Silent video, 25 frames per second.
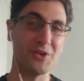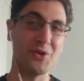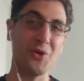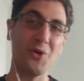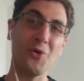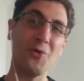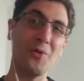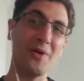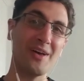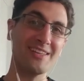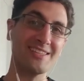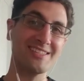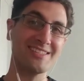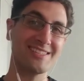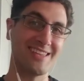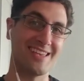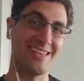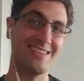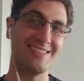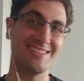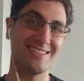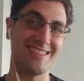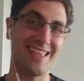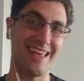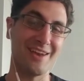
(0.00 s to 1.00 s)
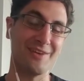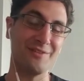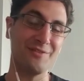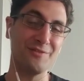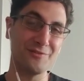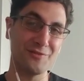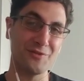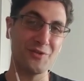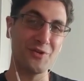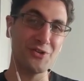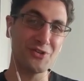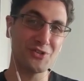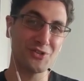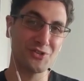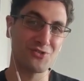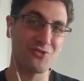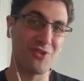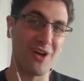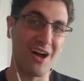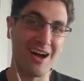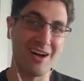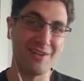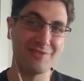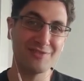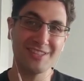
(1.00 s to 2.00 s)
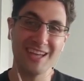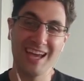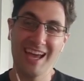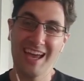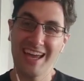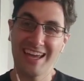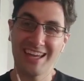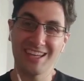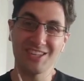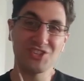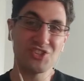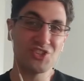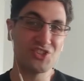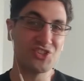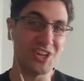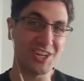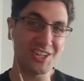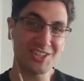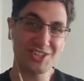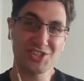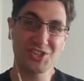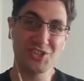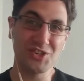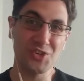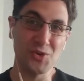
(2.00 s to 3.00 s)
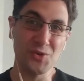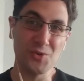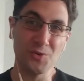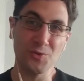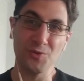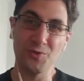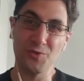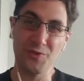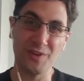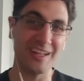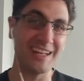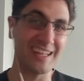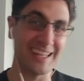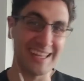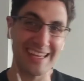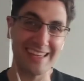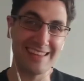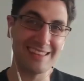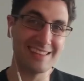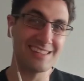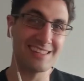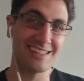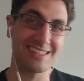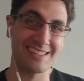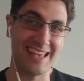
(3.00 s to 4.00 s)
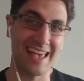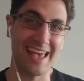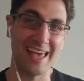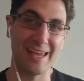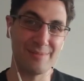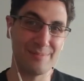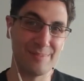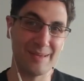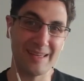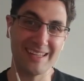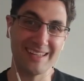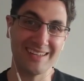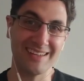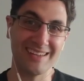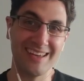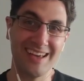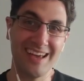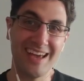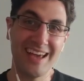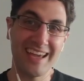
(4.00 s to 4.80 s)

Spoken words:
always says that a first draft is just you filling in the sandpit.